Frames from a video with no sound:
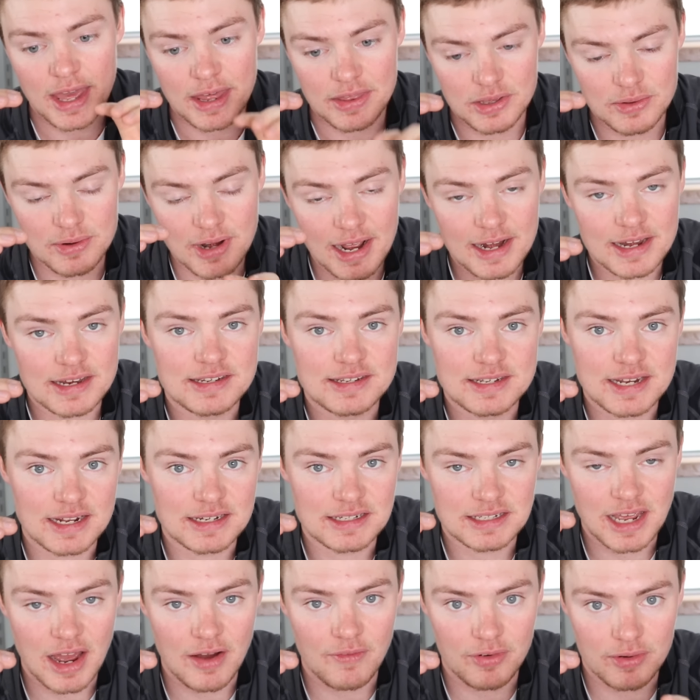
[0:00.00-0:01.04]
the United
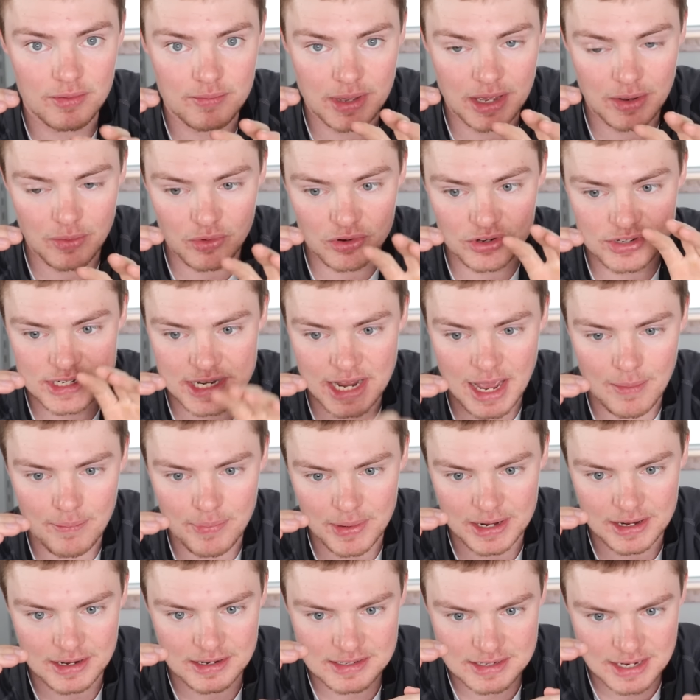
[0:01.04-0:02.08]
States government will step
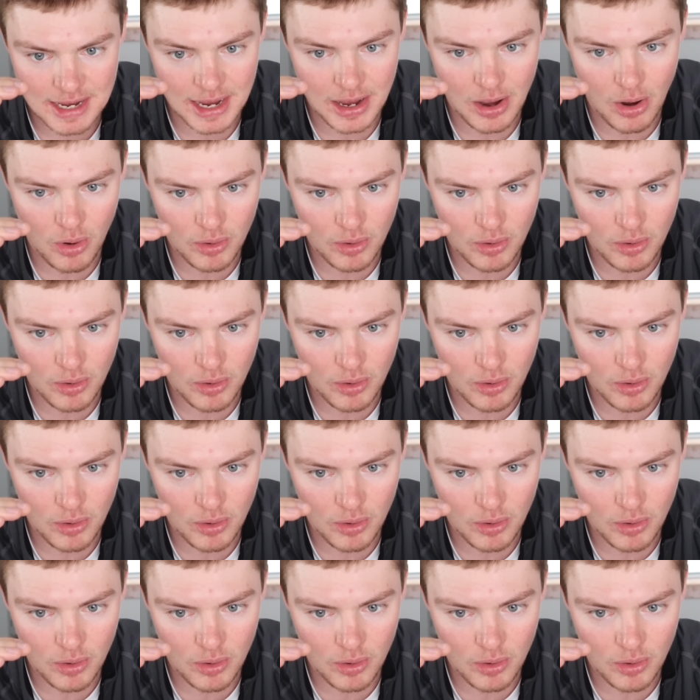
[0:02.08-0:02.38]
in and say,